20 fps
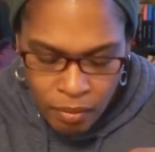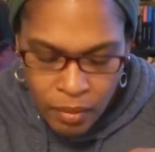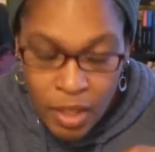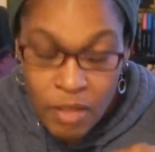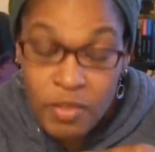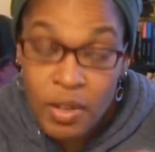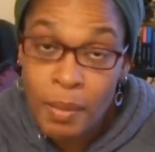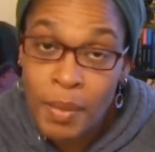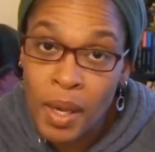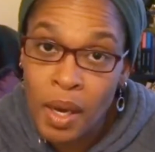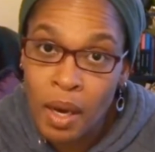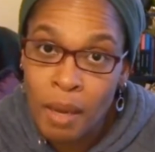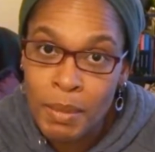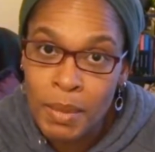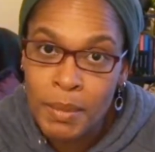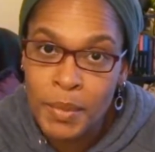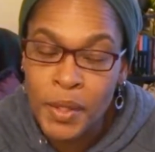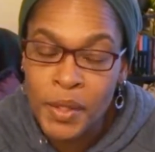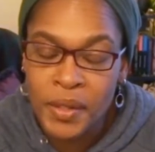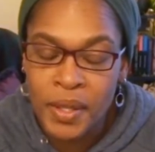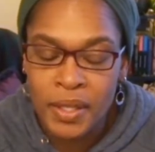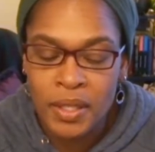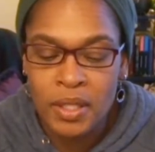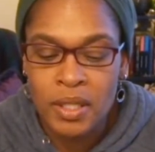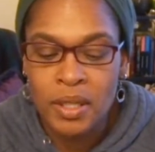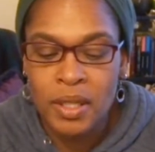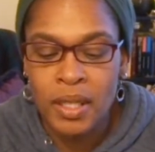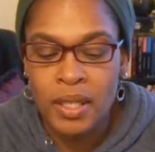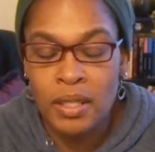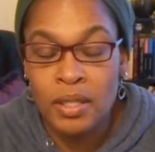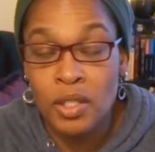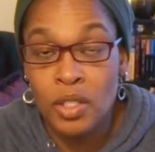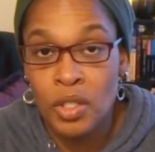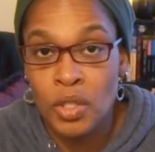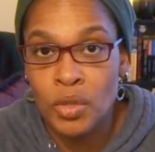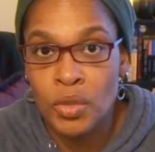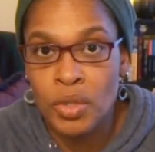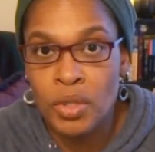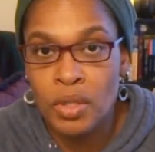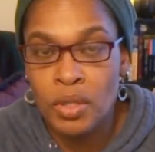from the almond milk that's
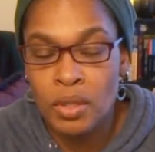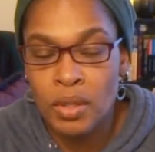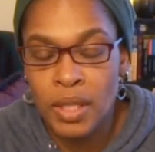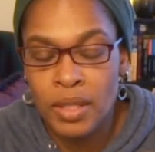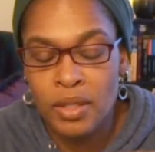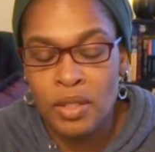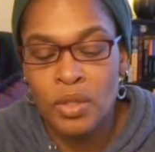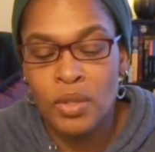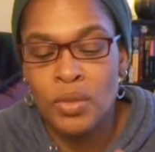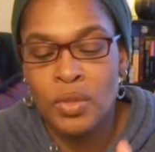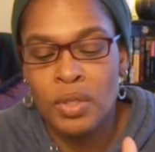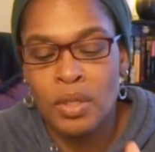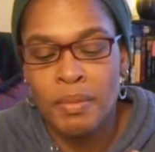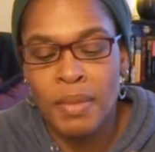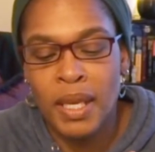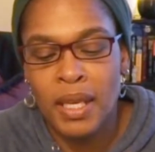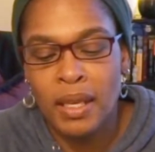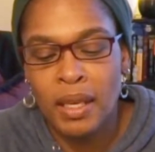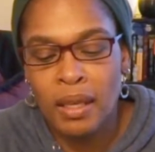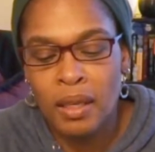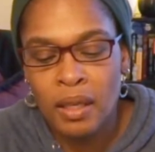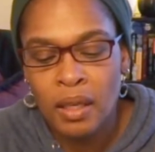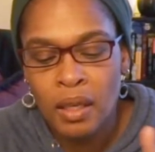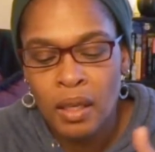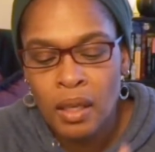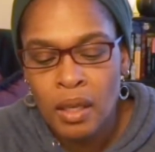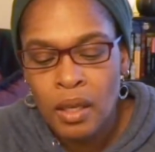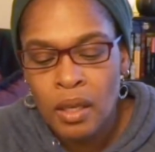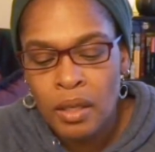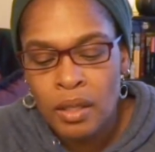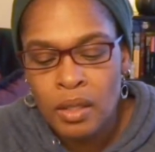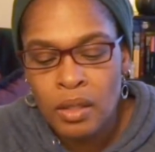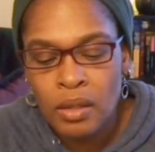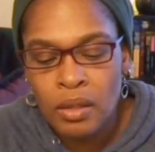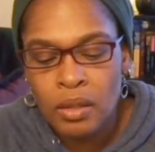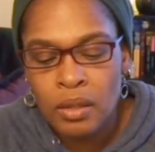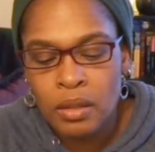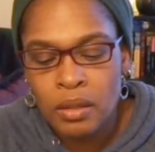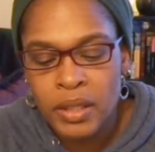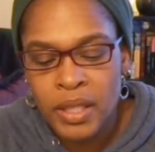used to make it,
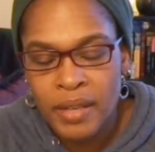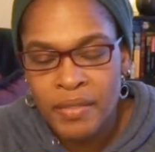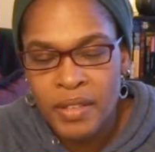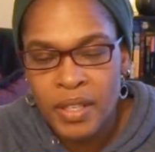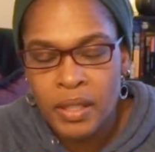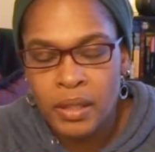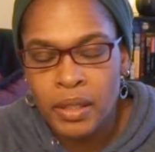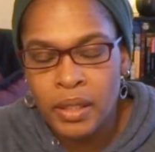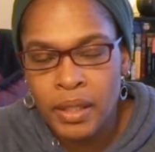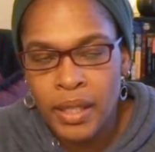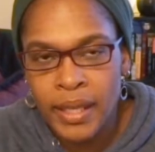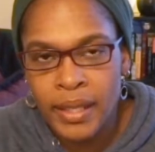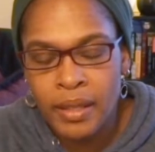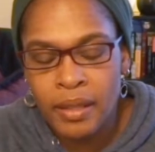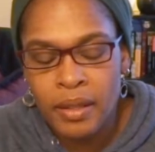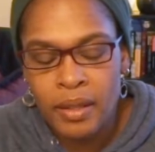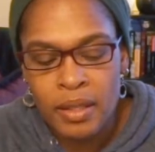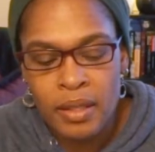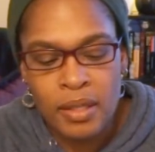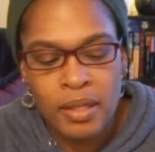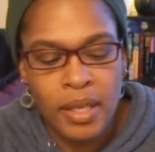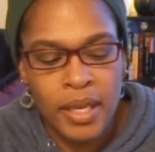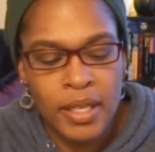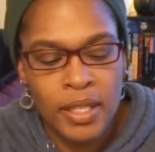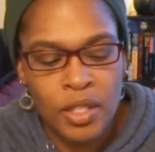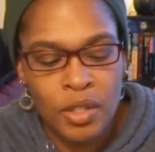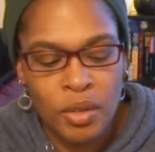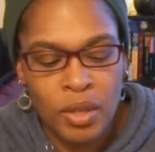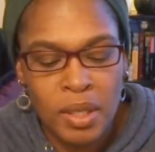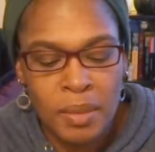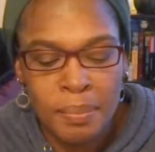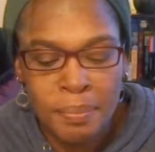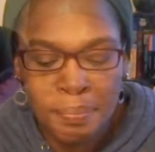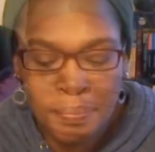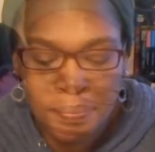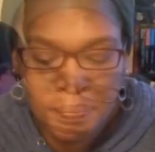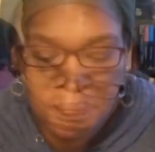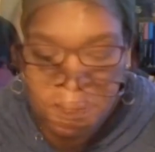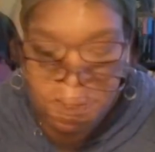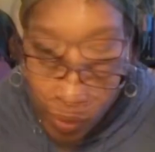you'll definitely like this ice cream.
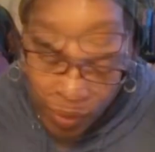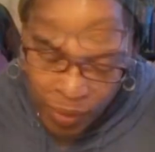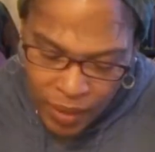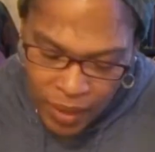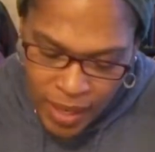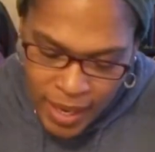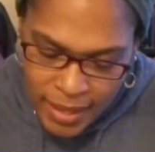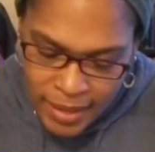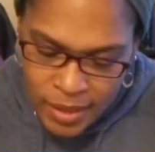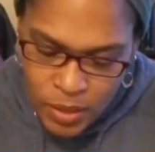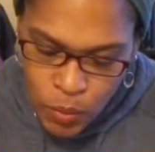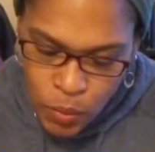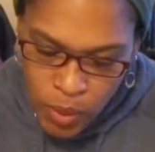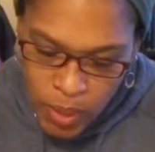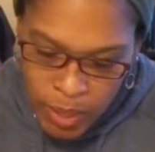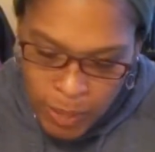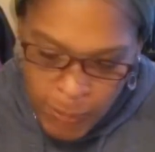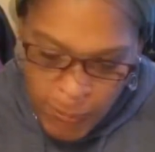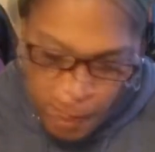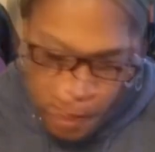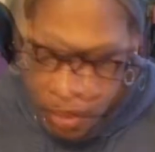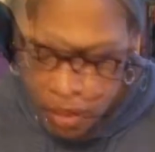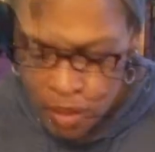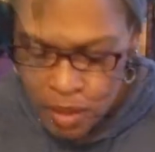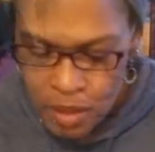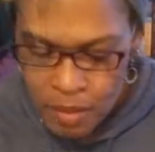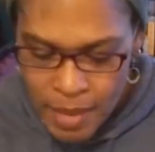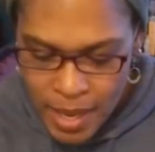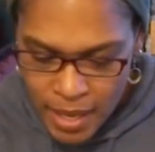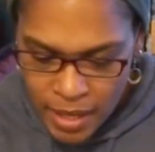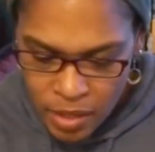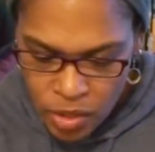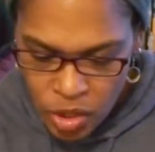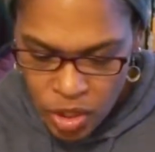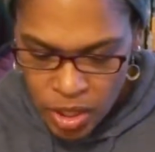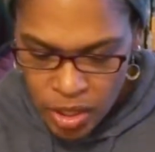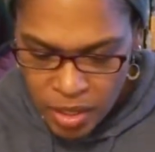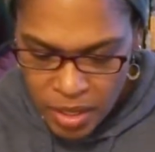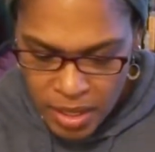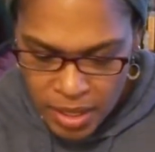The next one, the Ben &
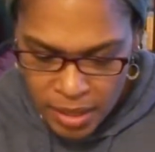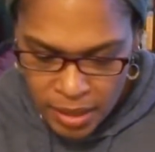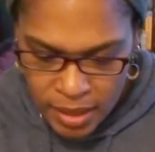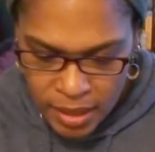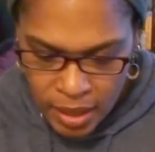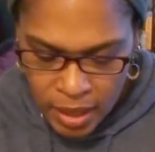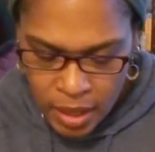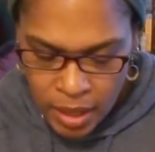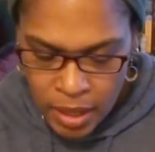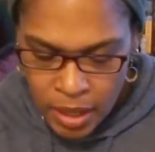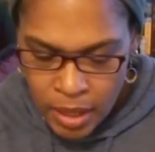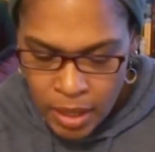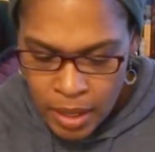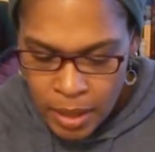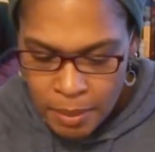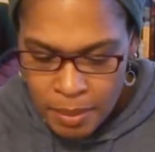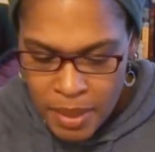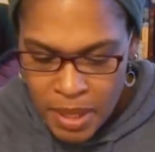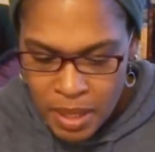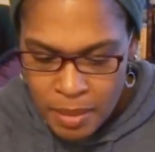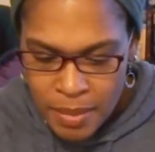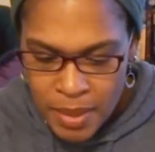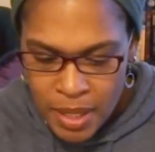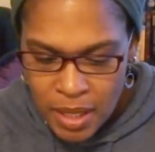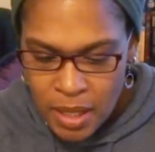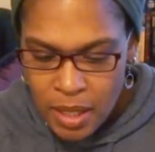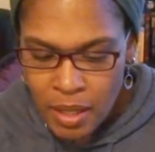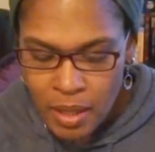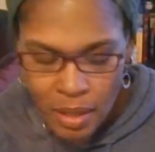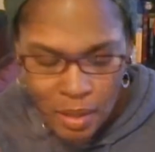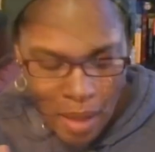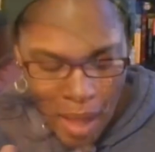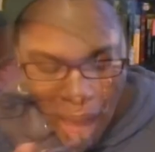Jerry's PB